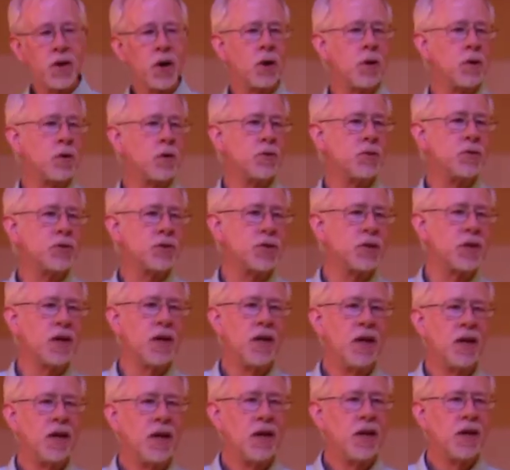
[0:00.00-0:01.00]
those
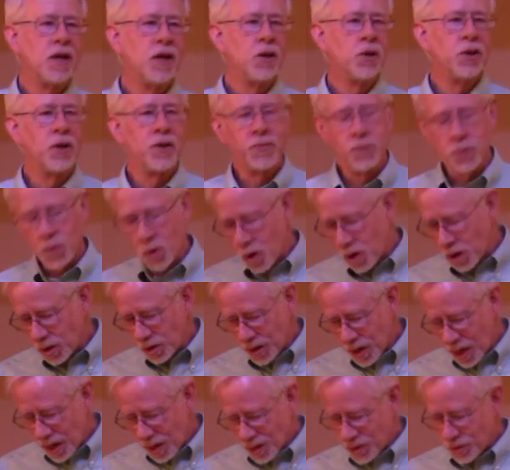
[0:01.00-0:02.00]
who have
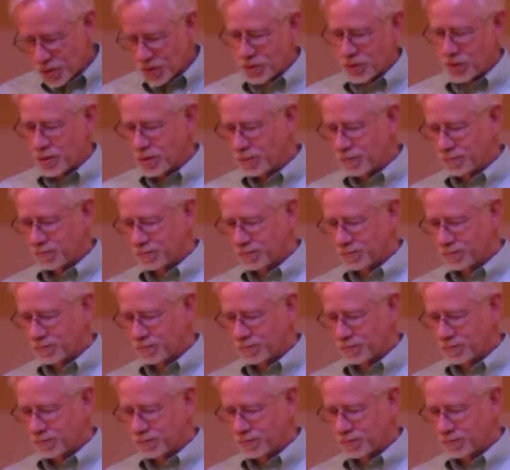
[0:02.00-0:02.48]
wronged us.